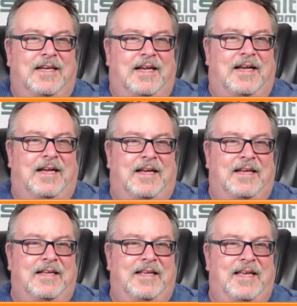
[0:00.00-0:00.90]

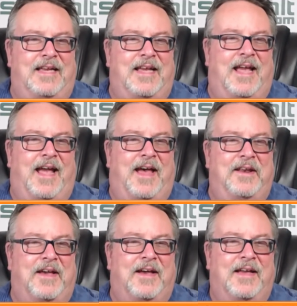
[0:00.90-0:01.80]
Uh, he
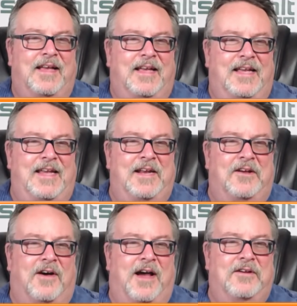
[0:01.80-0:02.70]
had he hit
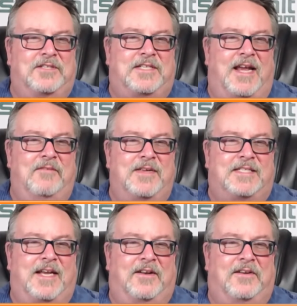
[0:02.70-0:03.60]
Ohio State,
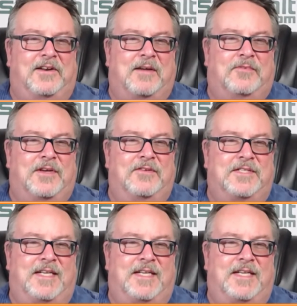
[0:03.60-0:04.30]
missed out on a couple others.